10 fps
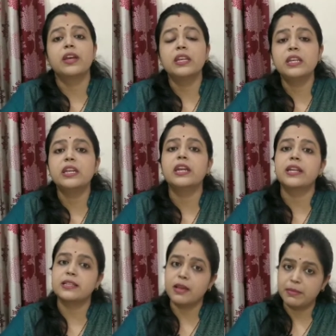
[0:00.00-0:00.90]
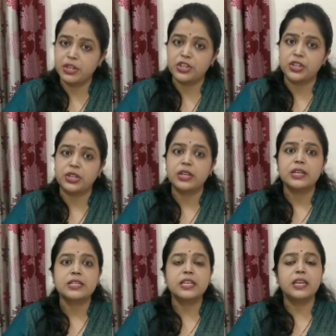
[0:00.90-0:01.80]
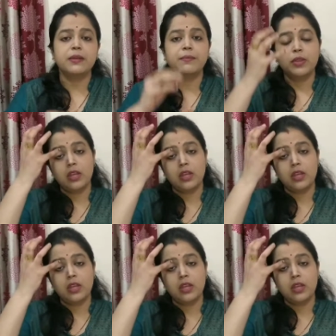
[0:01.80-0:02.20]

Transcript: any GATE examination. See,